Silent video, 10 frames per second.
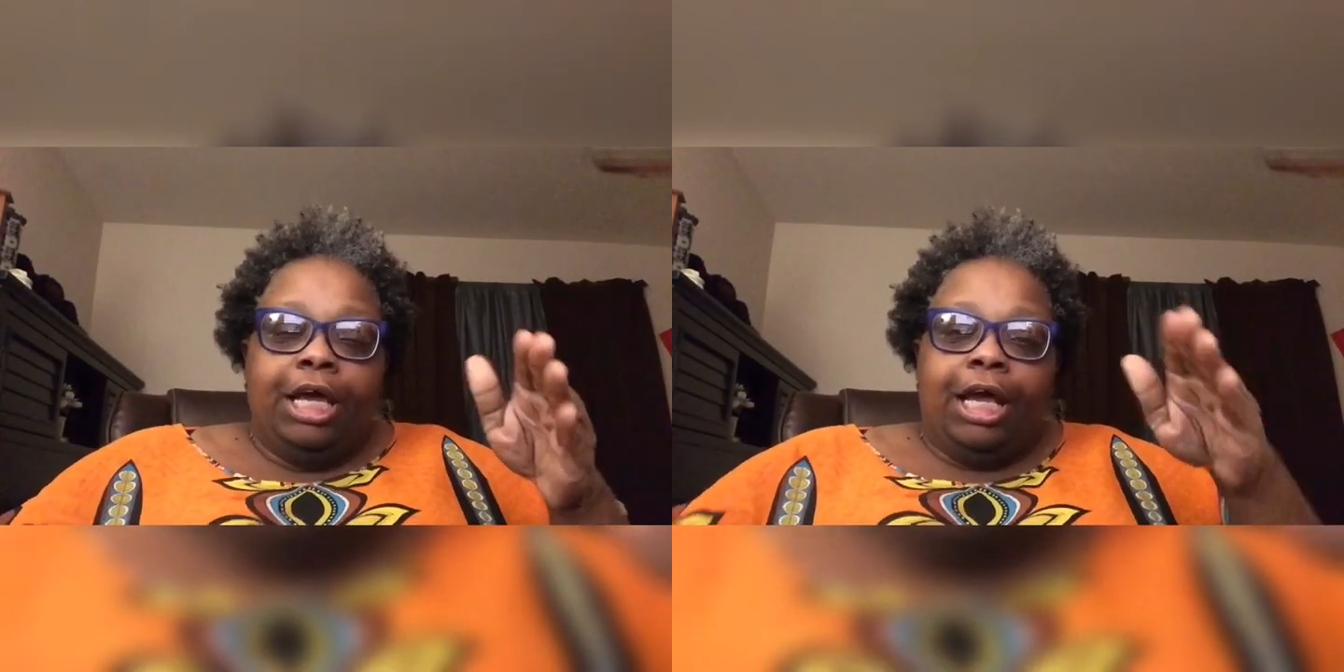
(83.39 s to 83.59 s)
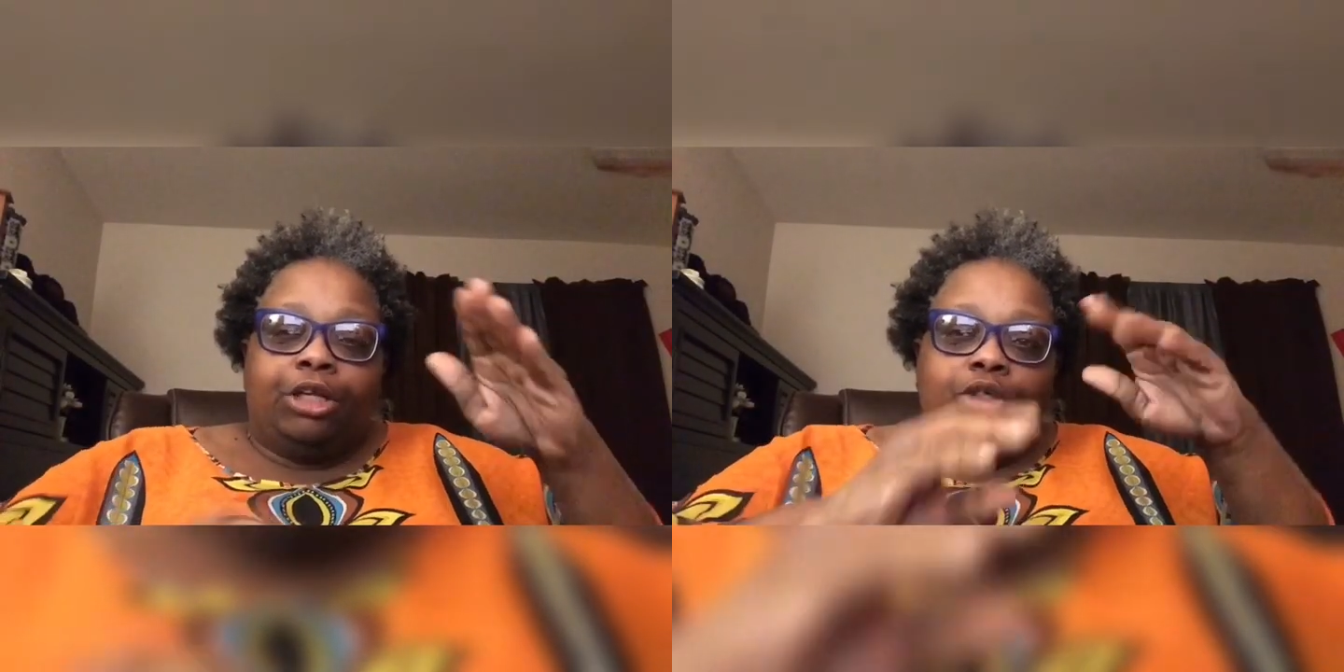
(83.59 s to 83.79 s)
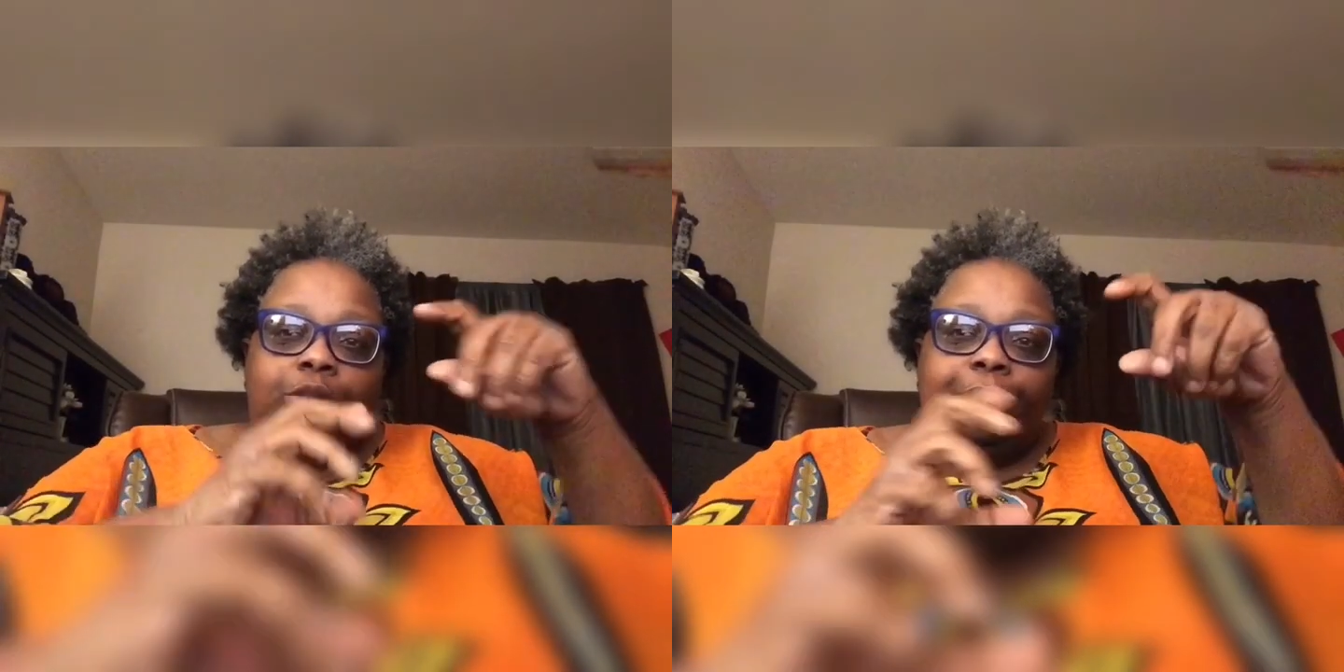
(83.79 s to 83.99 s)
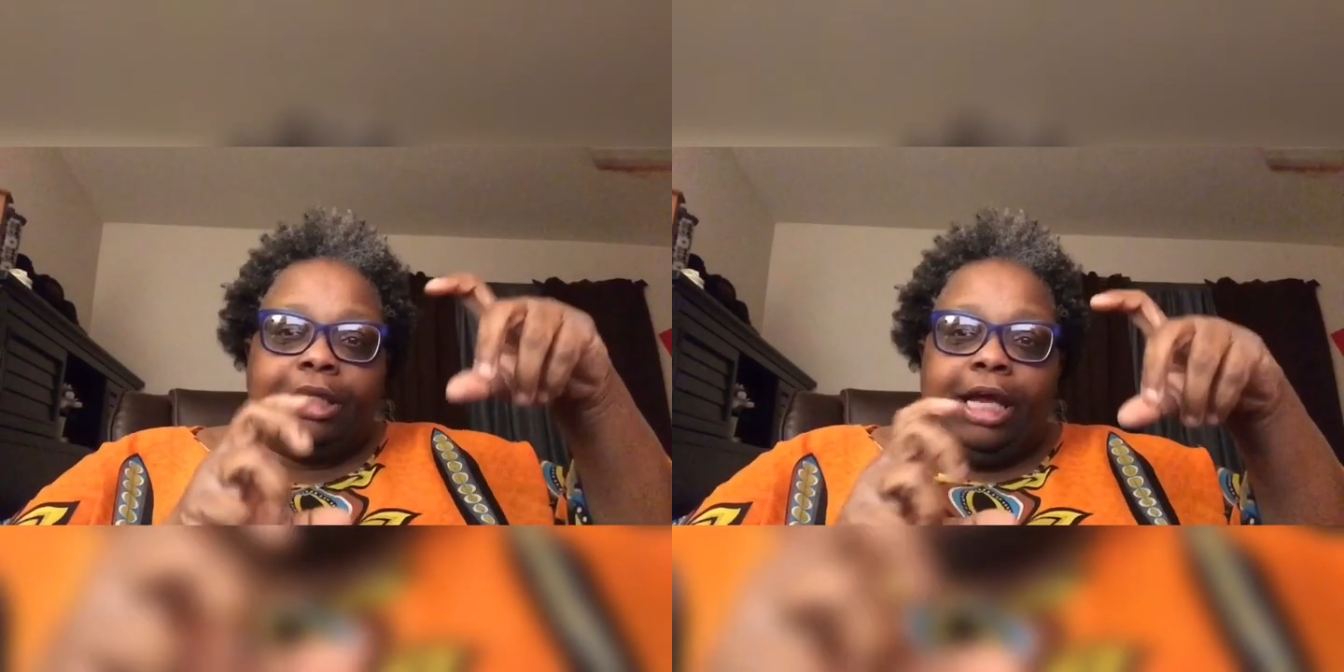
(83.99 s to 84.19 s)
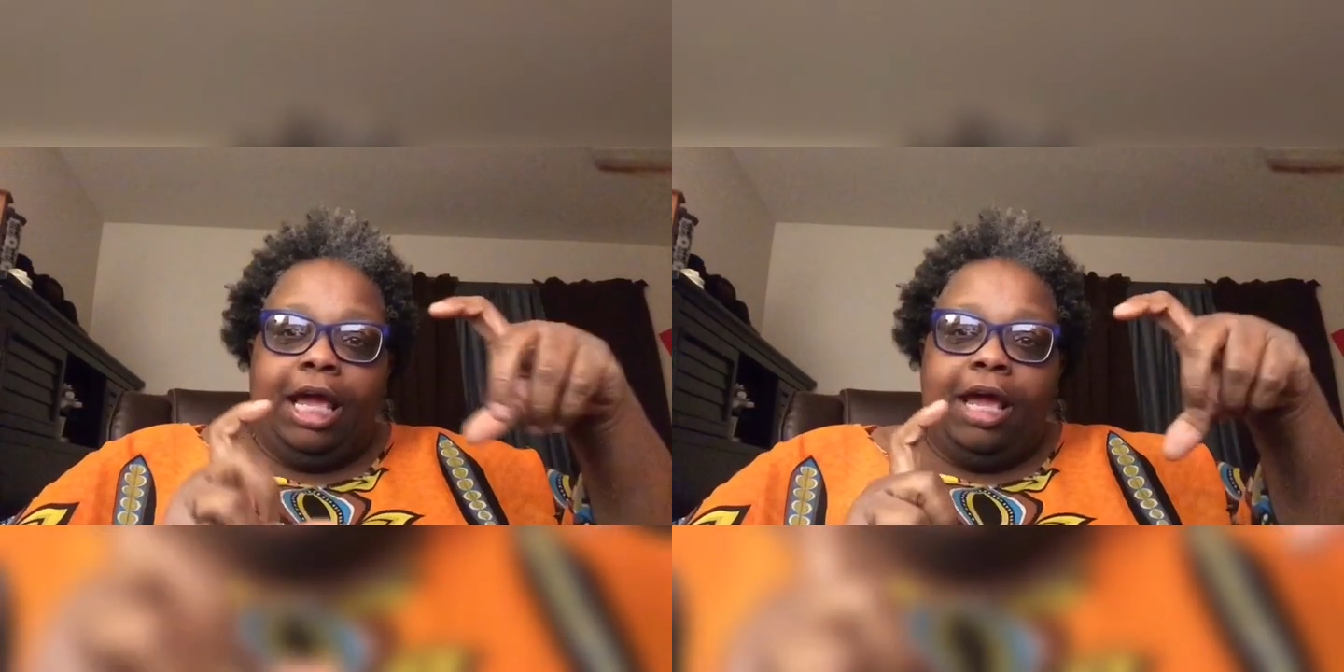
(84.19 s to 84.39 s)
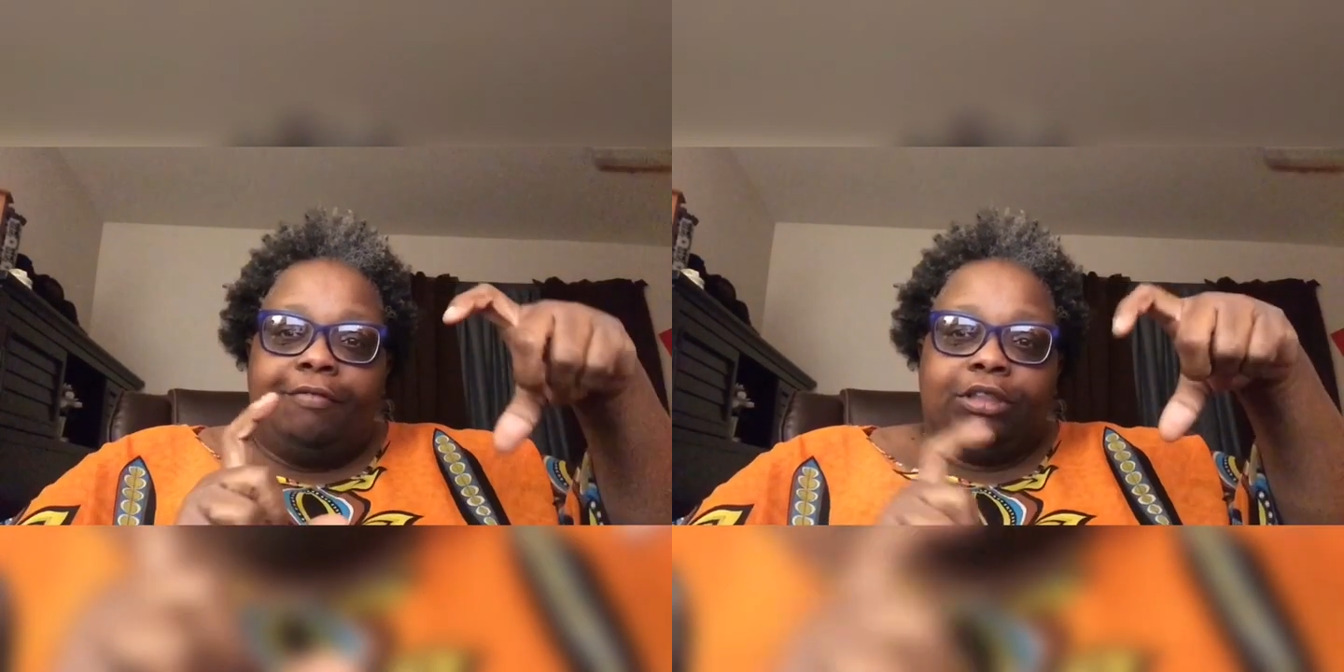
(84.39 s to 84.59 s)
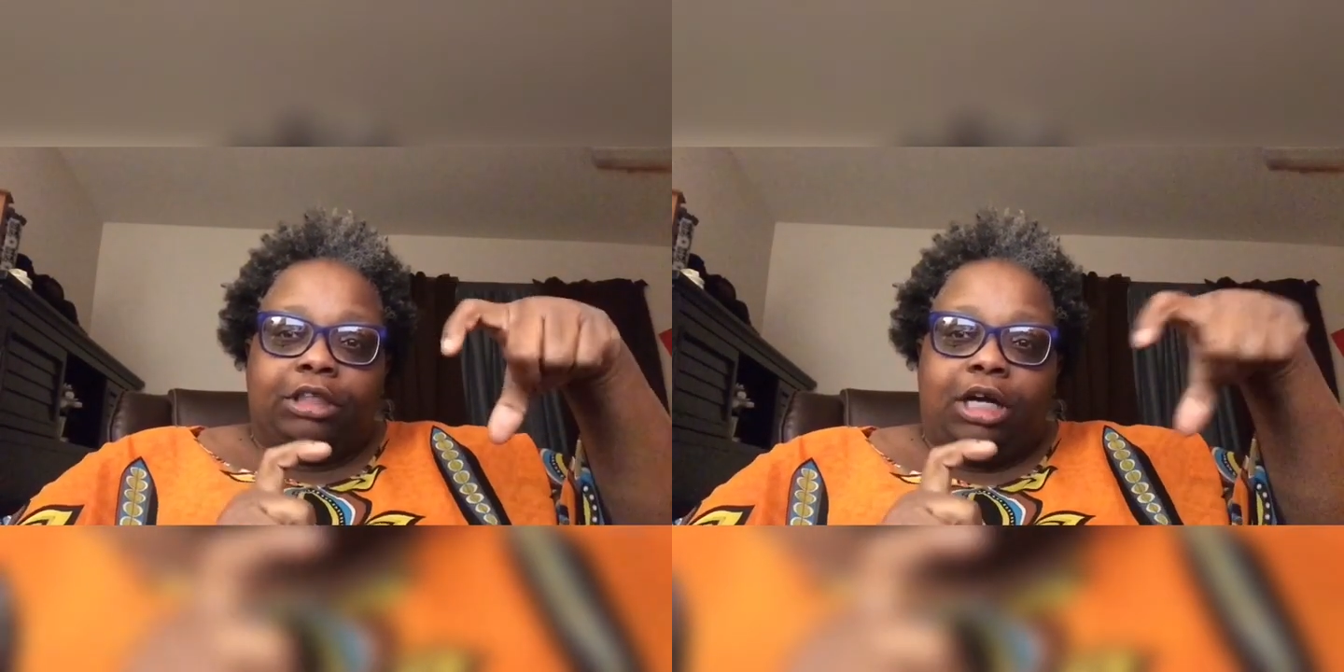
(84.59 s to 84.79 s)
and usually what they have is